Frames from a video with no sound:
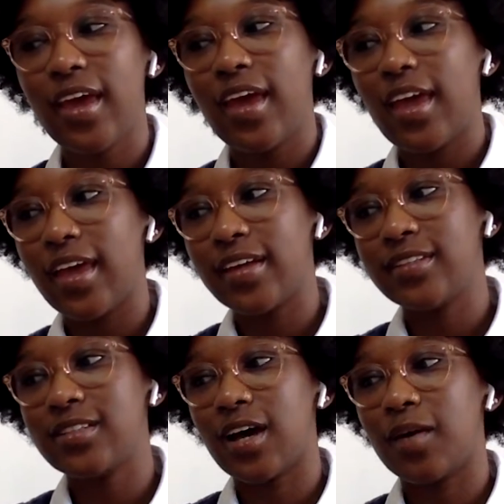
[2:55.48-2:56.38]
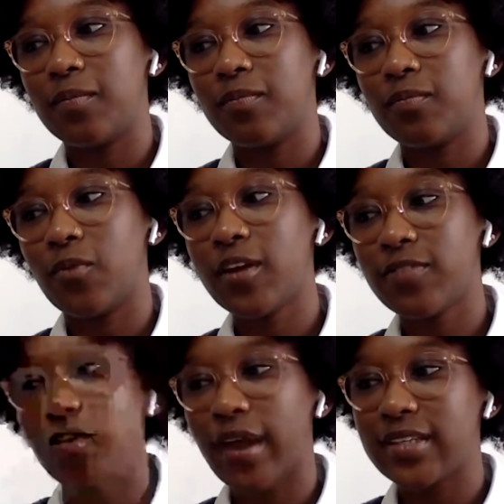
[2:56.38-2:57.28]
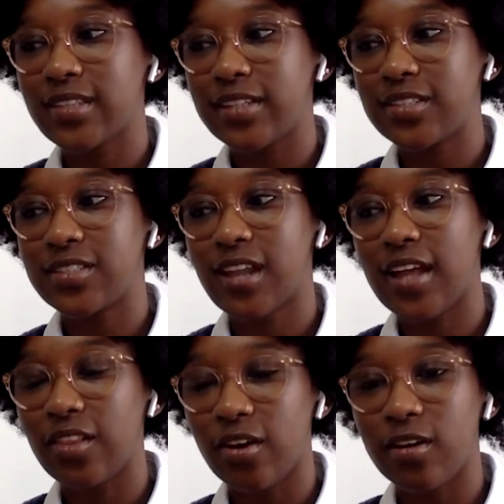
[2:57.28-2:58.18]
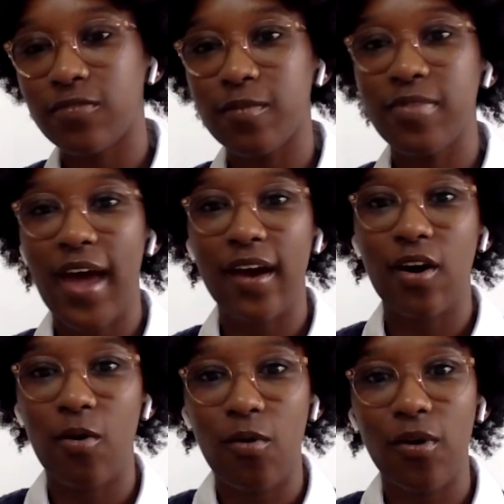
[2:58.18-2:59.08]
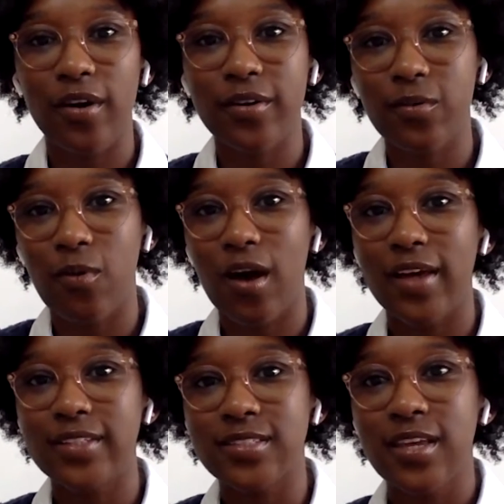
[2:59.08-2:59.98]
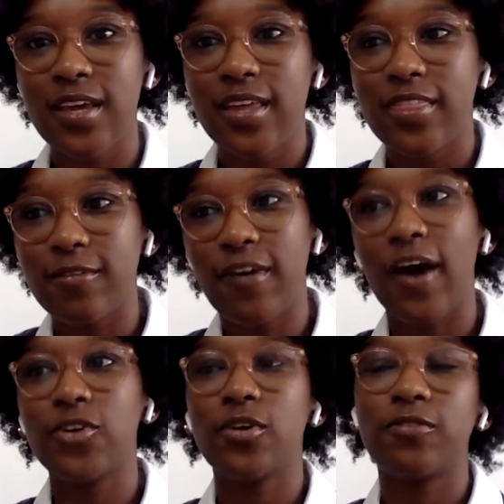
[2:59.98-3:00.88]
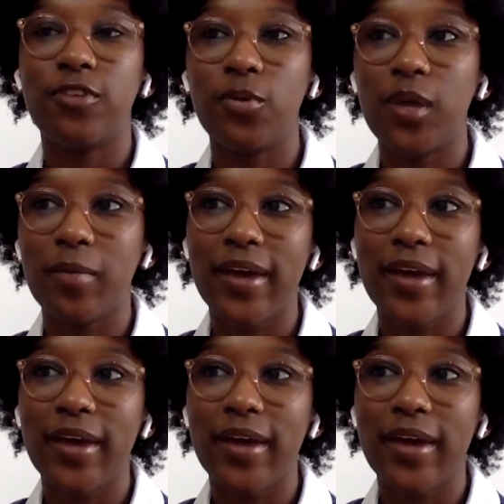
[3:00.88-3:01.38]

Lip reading: And one of the greatest lessons that I learned from that cohort was the value of viewing my